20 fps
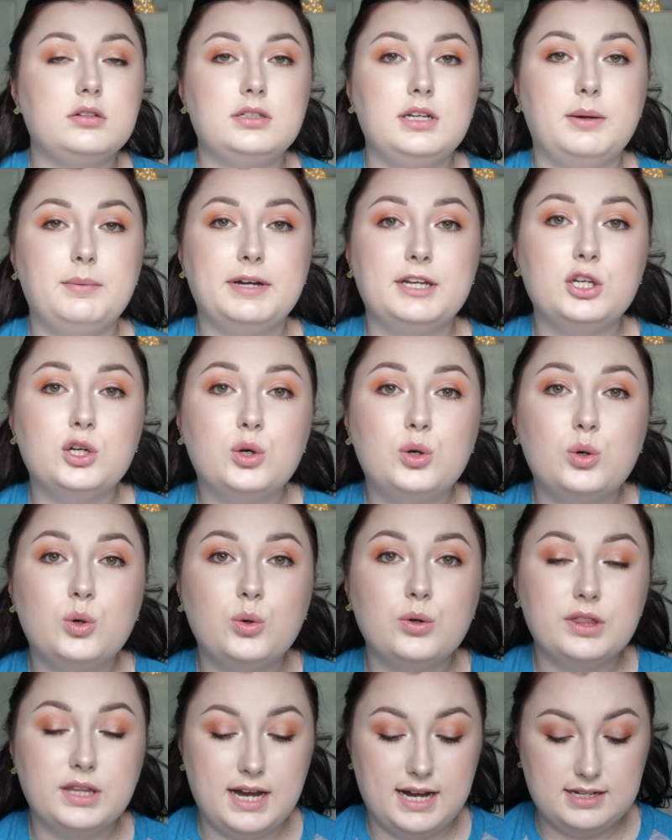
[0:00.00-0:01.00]
Now I
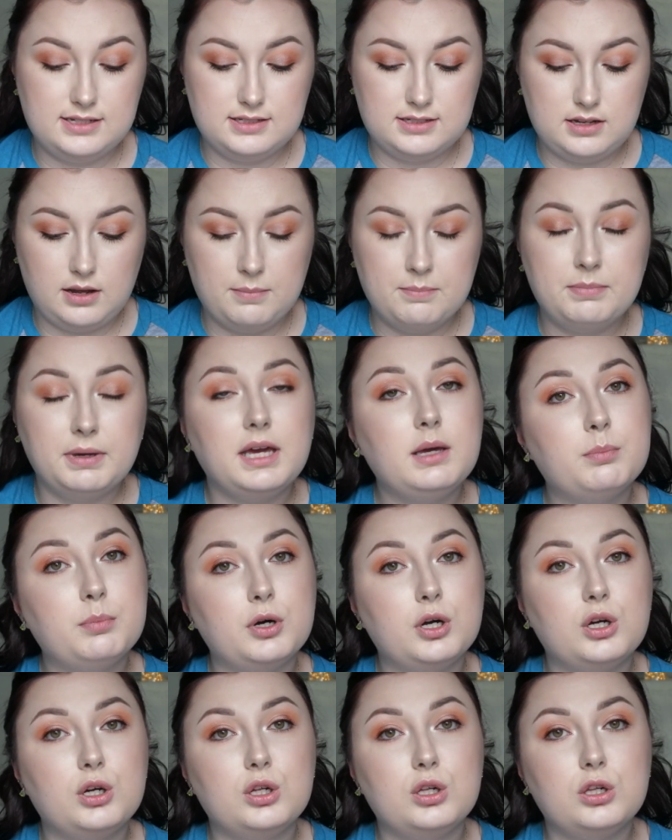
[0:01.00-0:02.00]
know that some
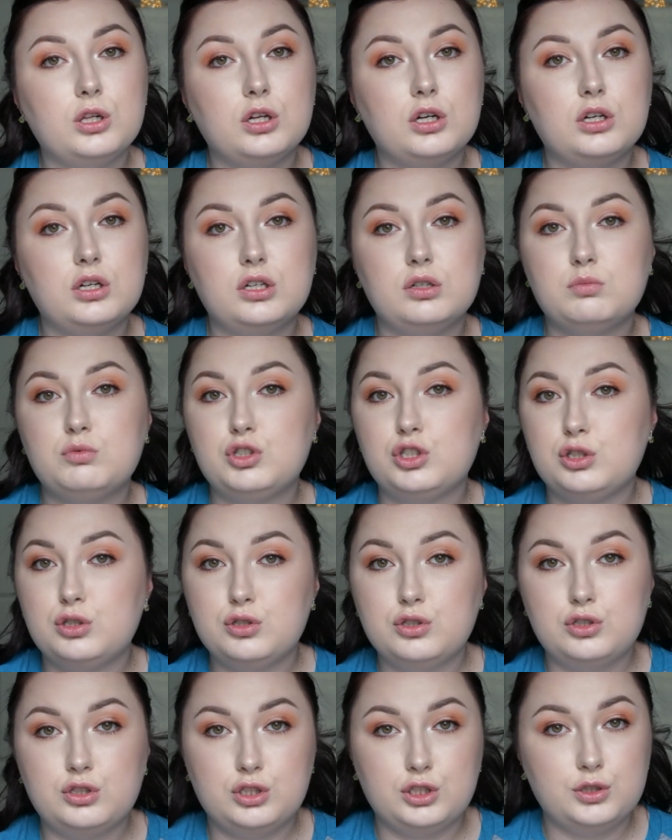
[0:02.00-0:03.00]
people
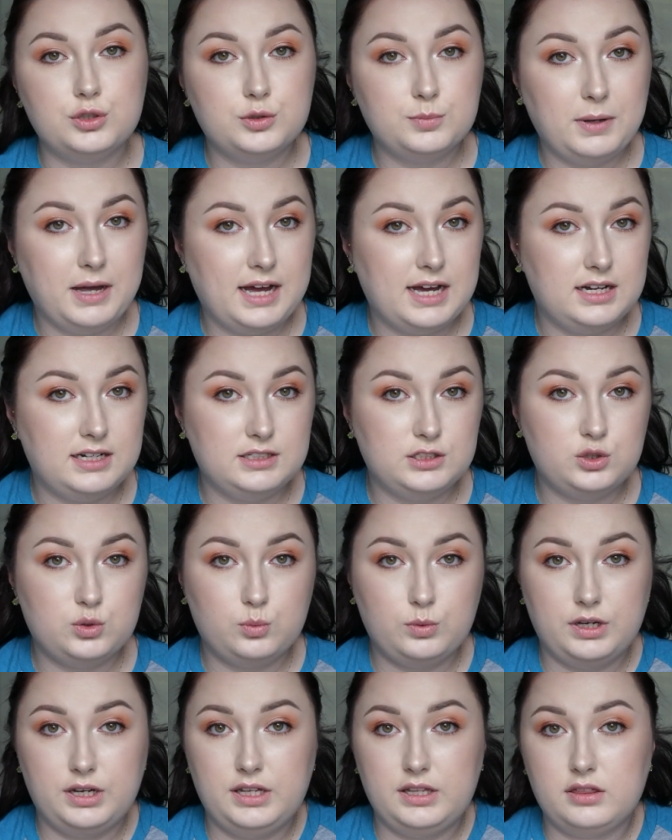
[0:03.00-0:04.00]
choose to use pads
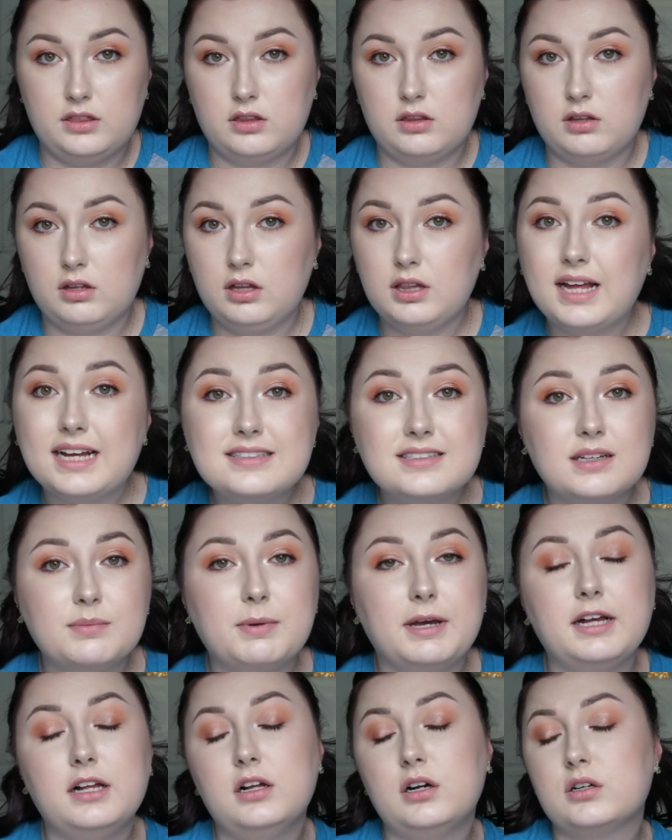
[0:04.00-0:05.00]
with cleansing
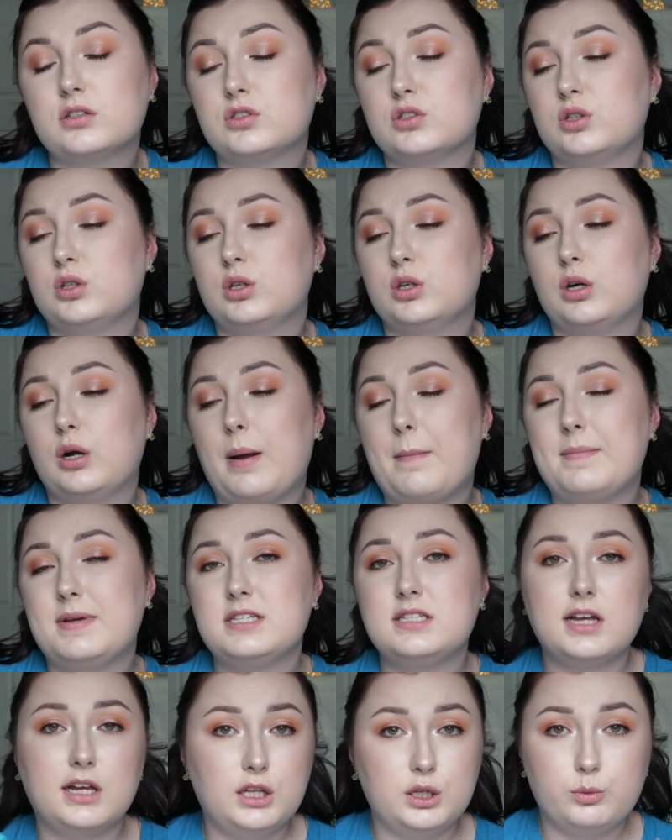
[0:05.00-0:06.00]
milks or
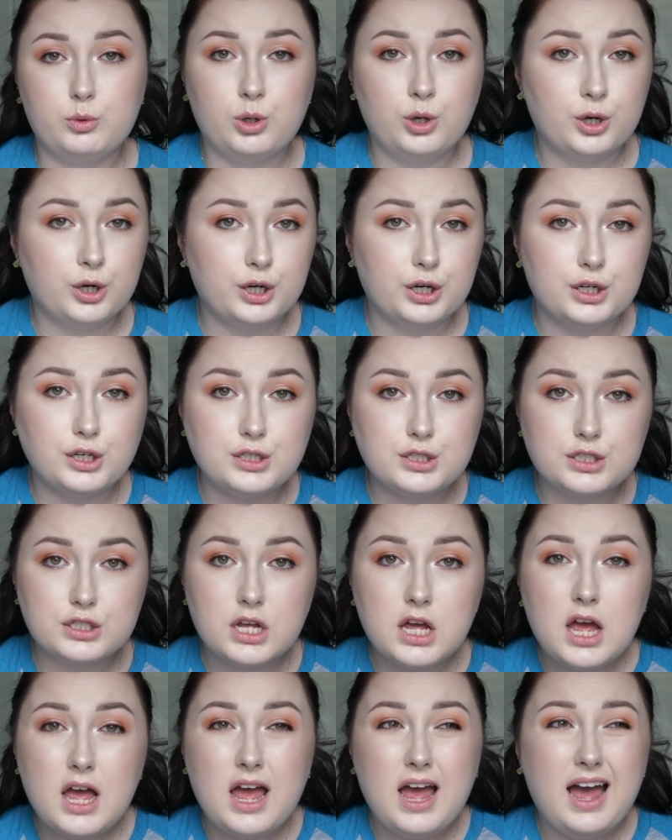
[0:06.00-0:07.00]
micellar waters.
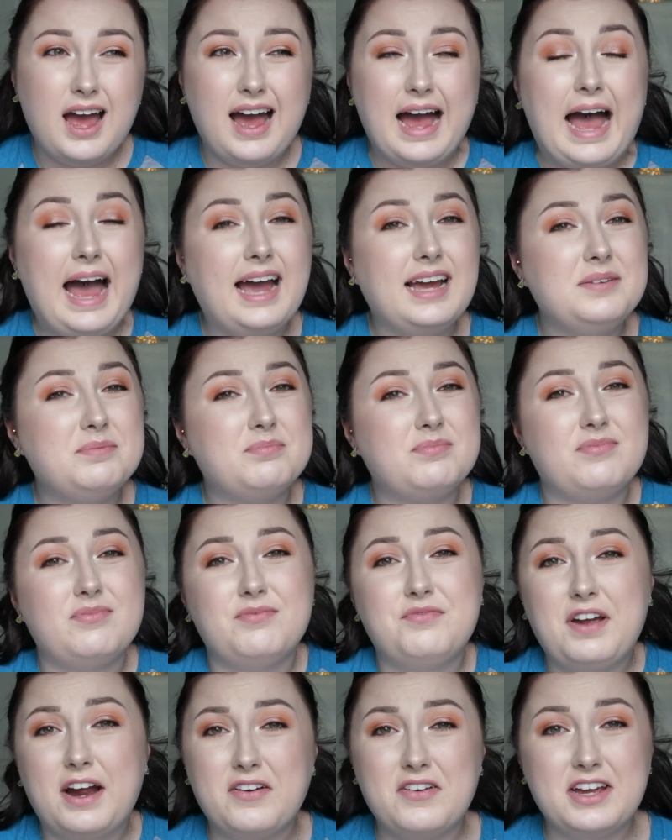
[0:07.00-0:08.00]
I
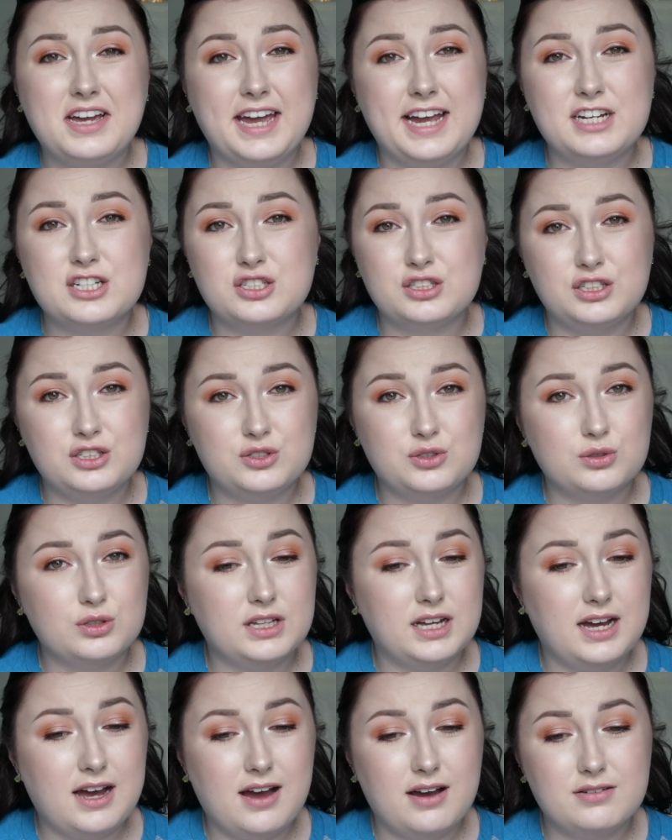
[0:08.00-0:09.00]
very occasionally do
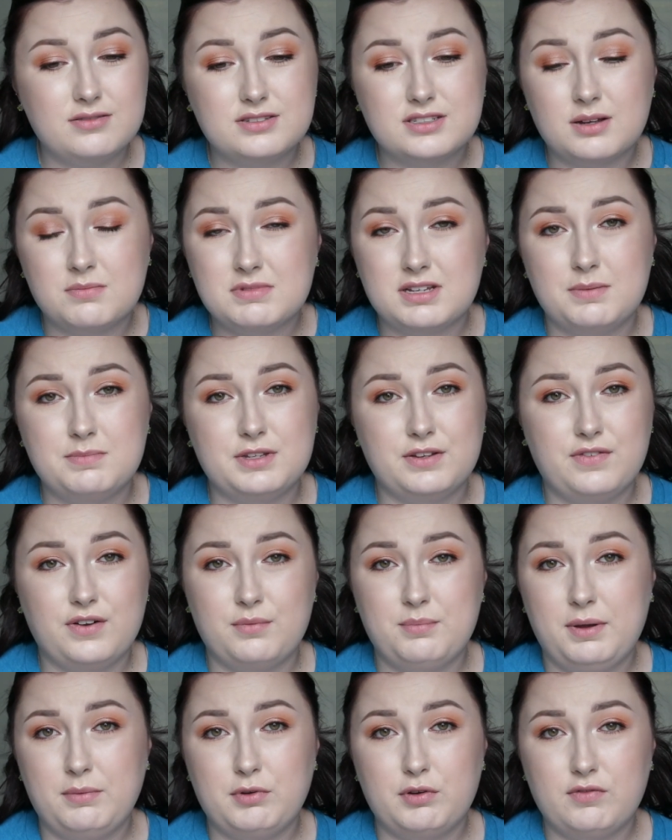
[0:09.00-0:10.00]
that, sometimes if I
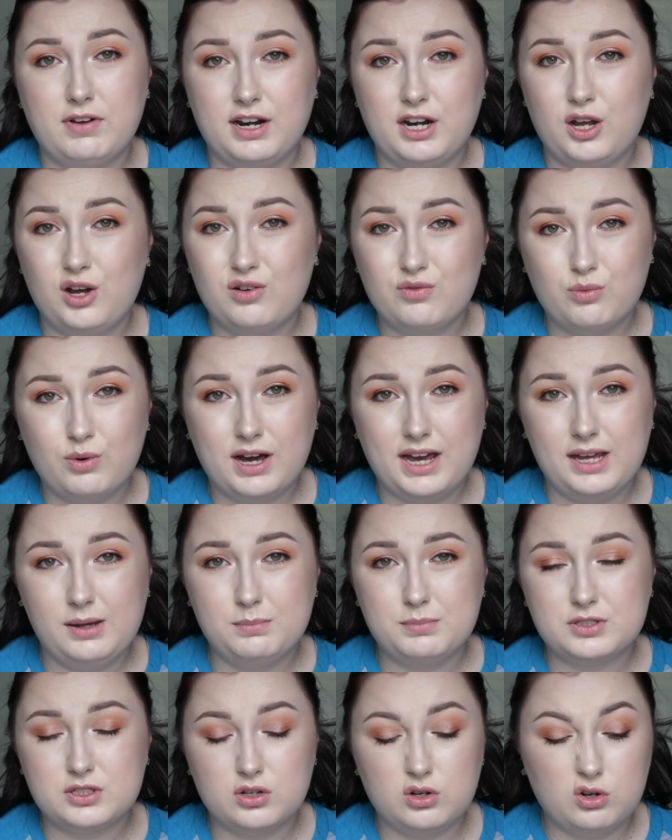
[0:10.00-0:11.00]
maybe run out of
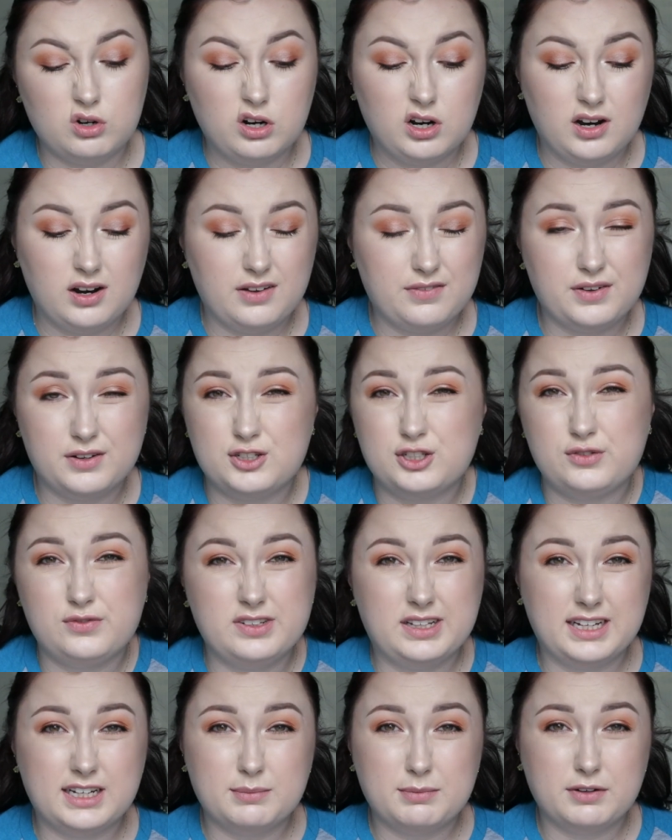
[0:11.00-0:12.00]
wipes or if I just
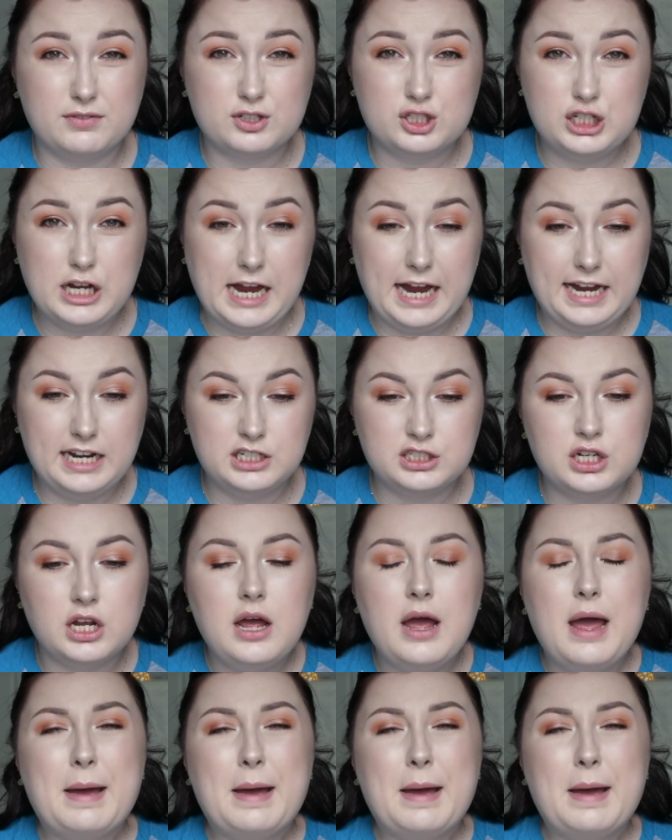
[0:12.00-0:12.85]
feel like a bit of a change.